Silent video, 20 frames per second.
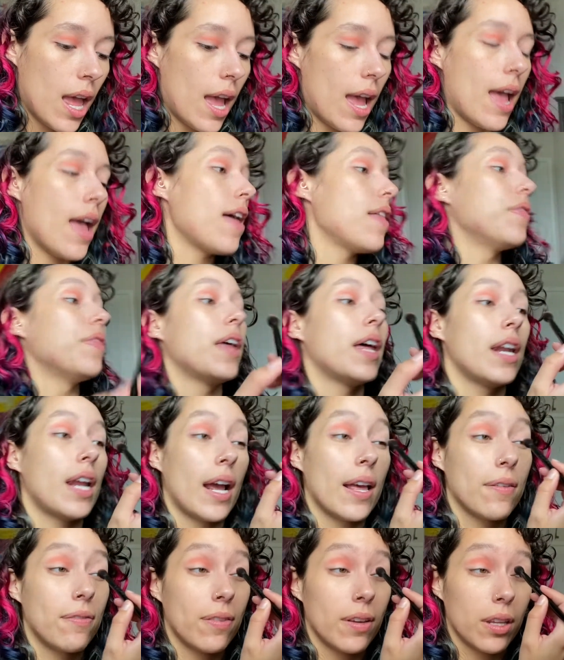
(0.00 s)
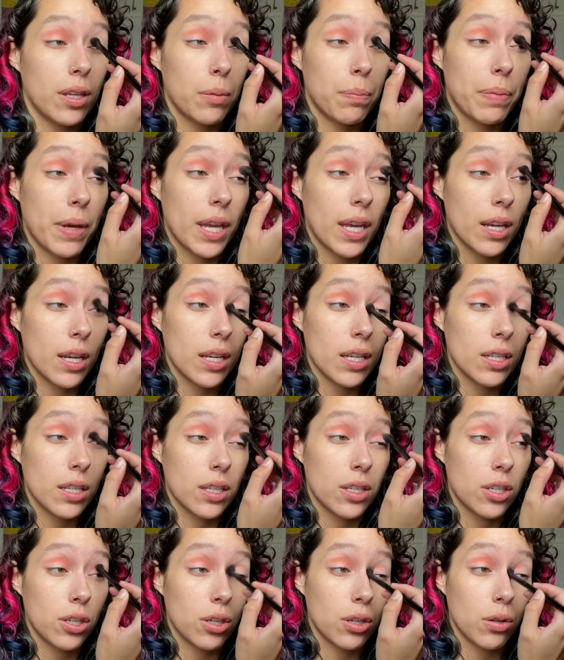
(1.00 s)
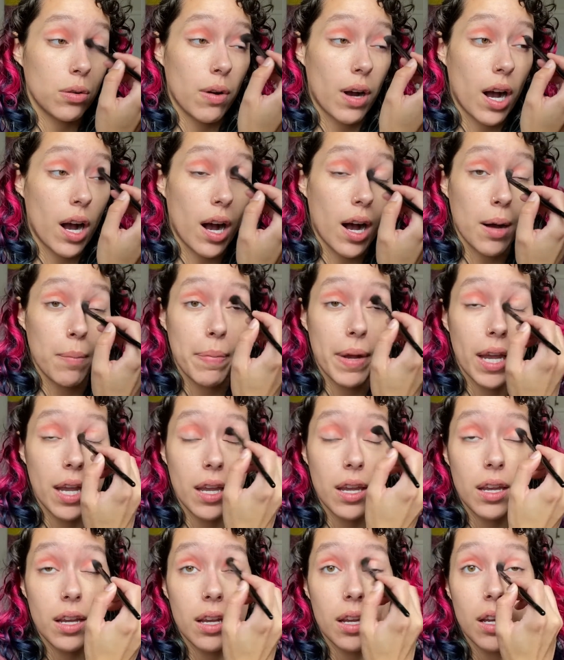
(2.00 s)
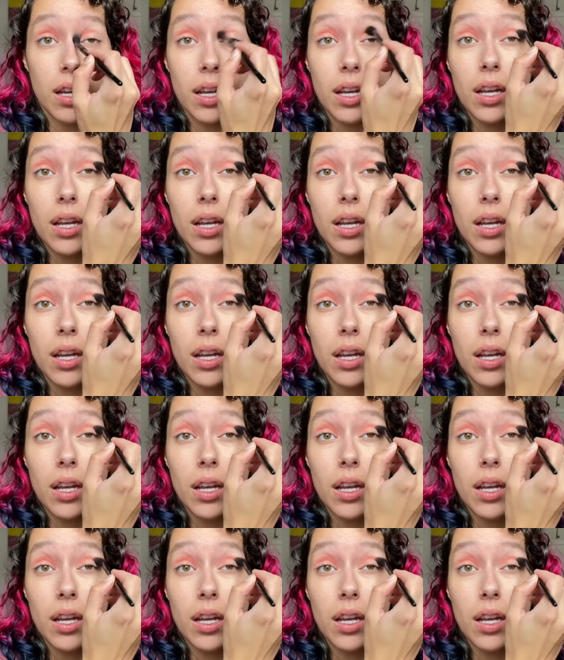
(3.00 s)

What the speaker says: and then I feel the pink is a too hot pink.